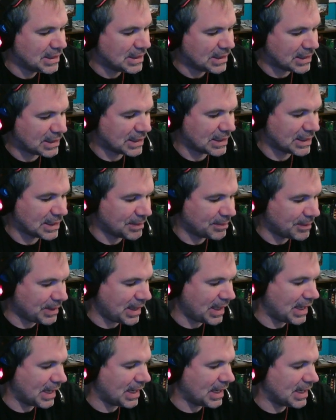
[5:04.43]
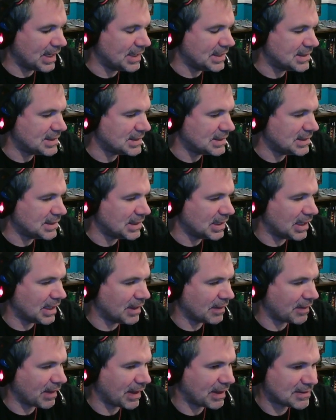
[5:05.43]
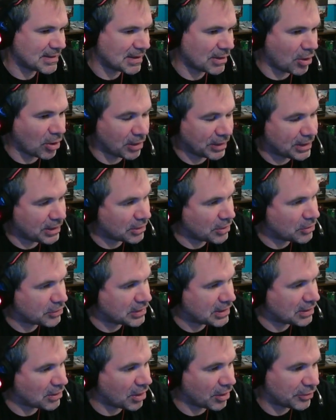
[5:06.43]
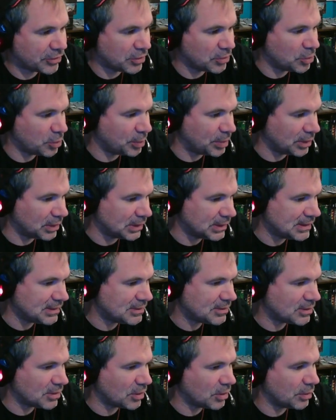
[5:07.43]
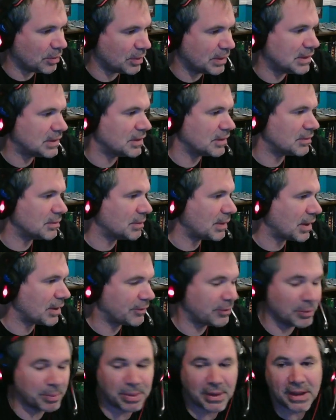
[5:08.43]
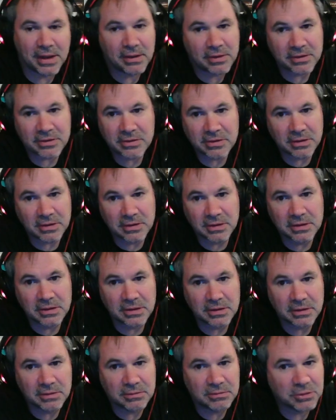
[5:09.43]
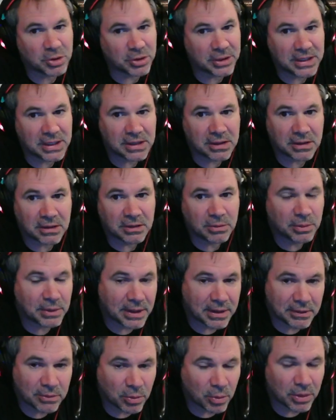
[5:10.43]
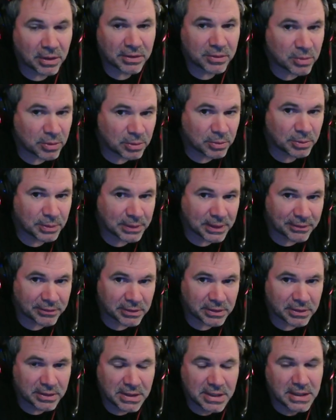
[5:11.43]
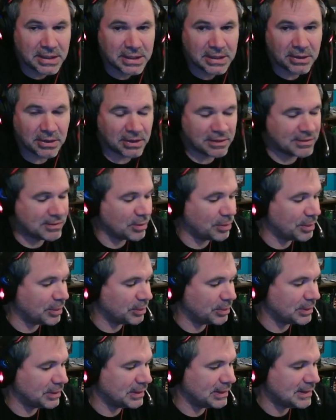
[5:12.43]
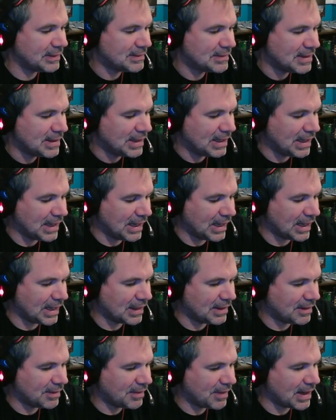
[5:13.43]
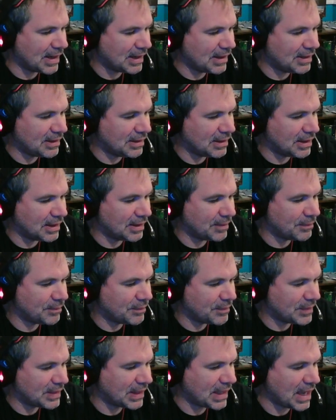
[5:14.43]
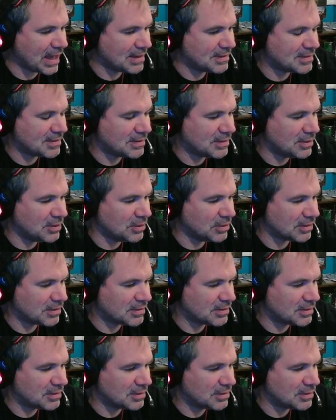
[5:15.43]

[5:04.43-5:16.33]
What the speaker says: And like I said, all heroes can also do buildings. So it doesn't matter if you're playing Christian, Greek, or Norse or whatever. You can still build buildings. And then the gates, you just